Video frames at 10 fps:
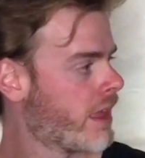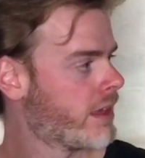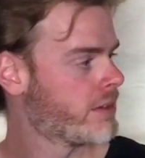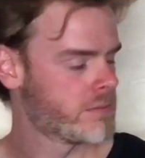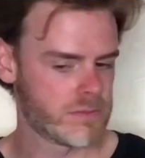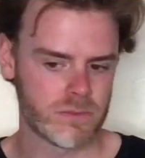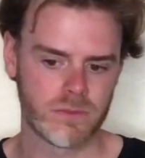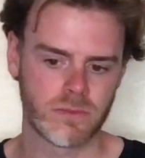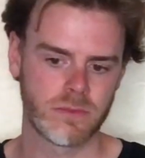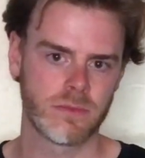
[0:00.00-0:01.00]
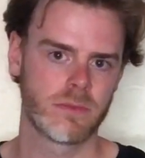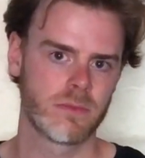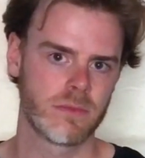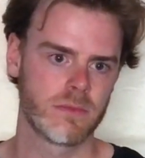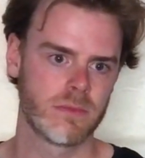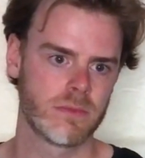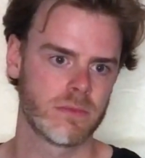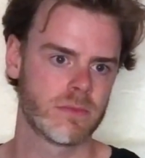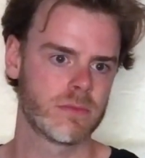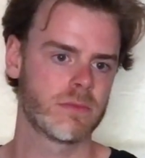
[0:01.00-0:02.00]

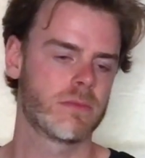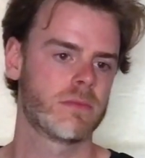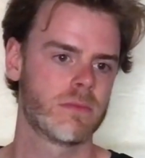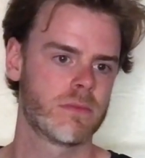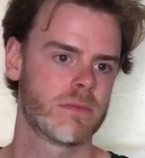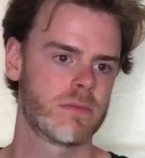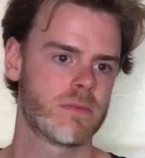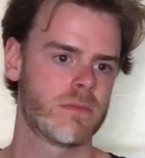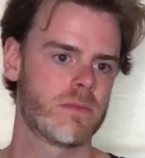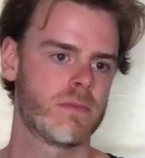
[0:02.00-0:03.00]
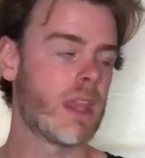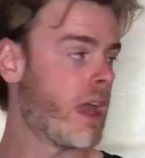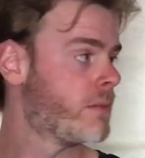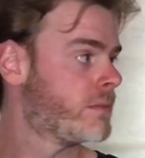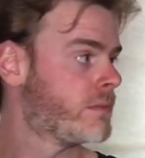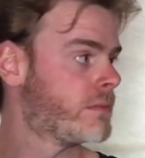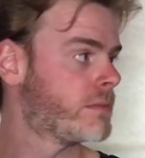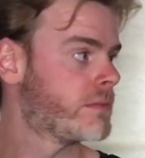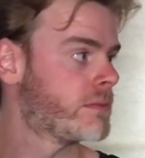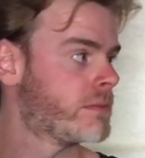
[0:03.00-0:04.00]

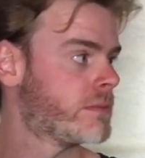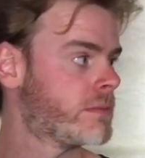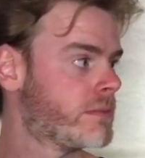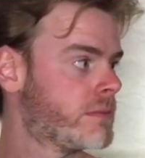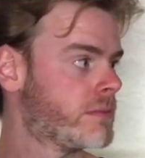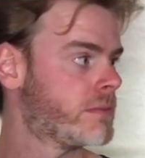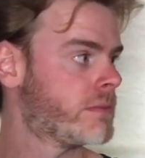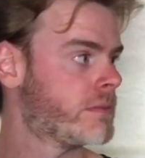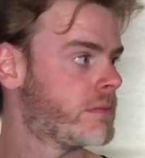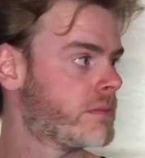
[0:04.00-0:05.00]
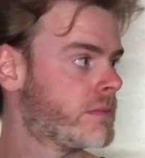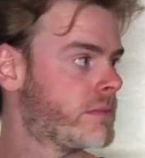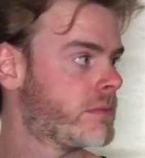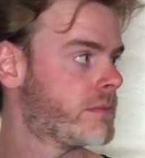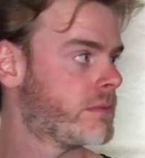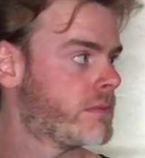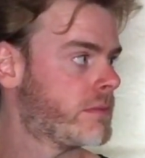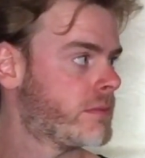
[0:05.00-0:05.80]
[no speech]